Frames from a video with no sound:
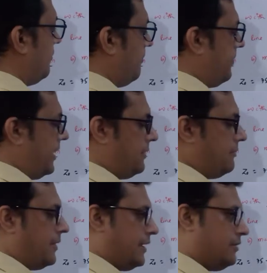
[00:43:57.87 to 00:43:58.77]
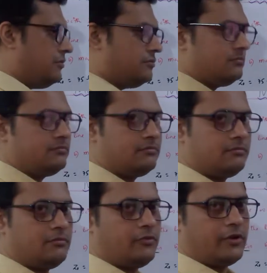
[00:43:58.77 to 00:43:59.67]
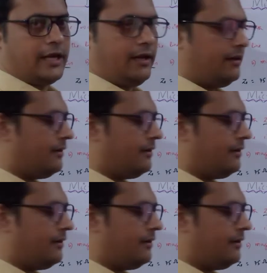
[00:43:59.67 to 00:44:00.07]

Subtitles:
pi by 2. Okay.